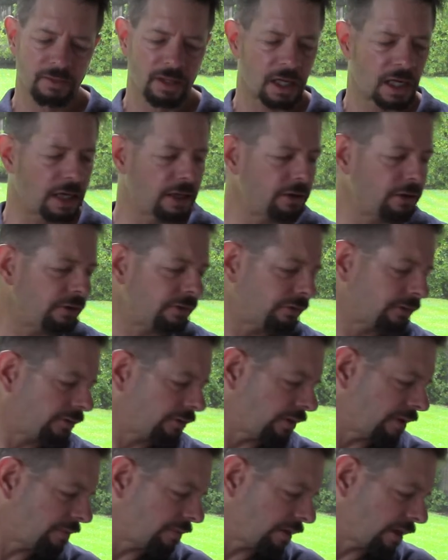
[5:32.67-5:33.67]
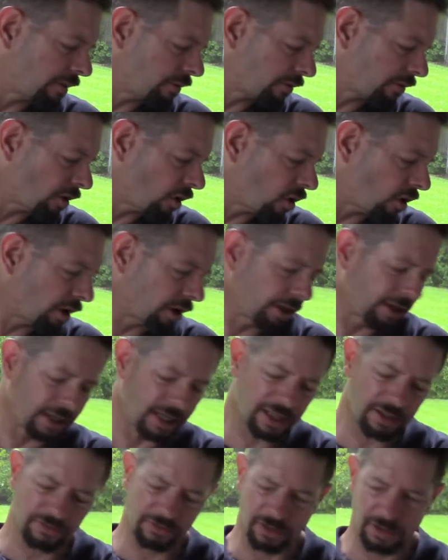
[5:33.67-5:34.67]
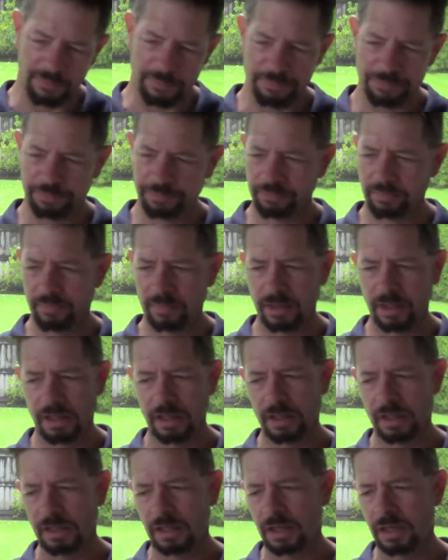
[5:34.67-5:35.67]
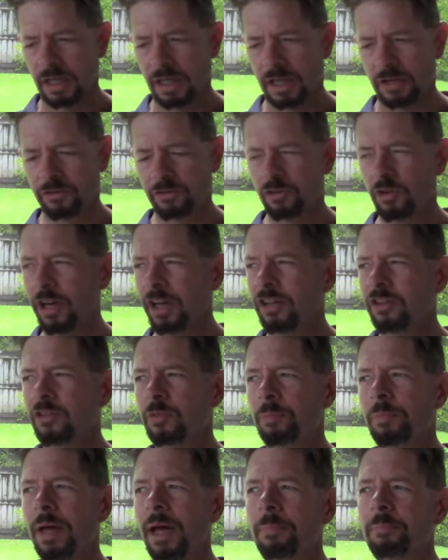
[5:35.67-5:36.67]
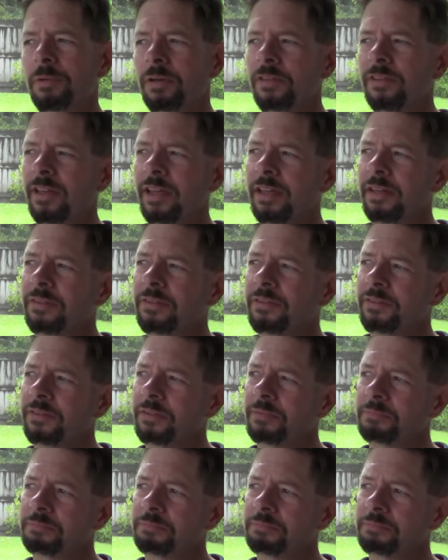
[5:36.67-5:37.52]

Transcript: I noticed the same thing with the Hartley. It has a, a strange pepper taste.